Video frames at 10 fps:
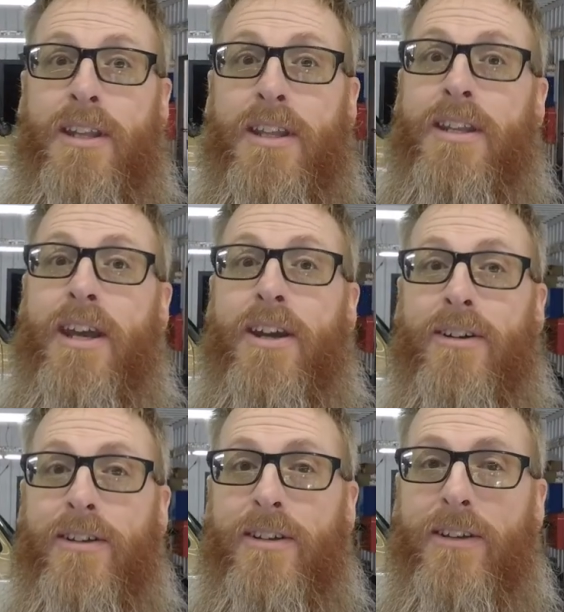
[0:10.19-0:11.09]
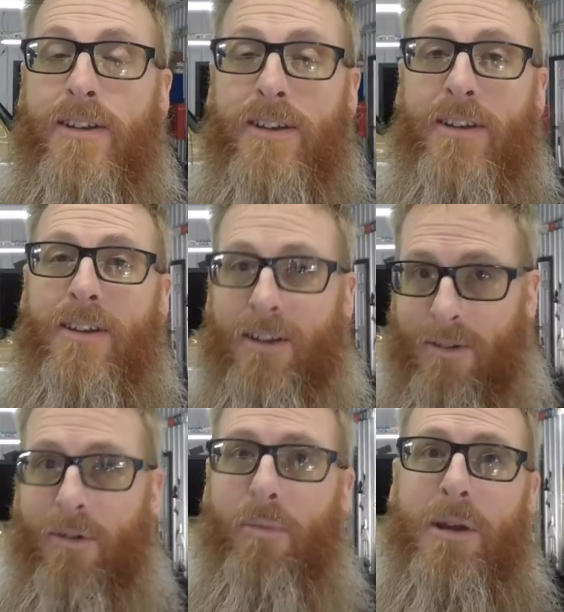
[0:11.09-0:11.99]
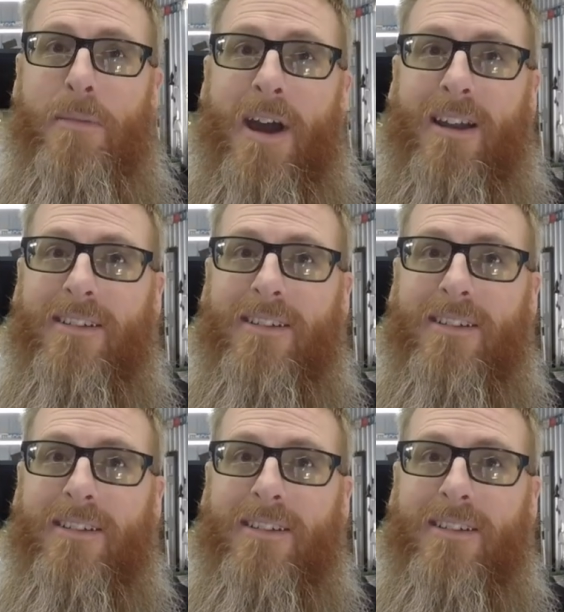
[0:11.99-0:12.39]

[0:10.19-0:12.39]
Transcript: to Dale when we come back.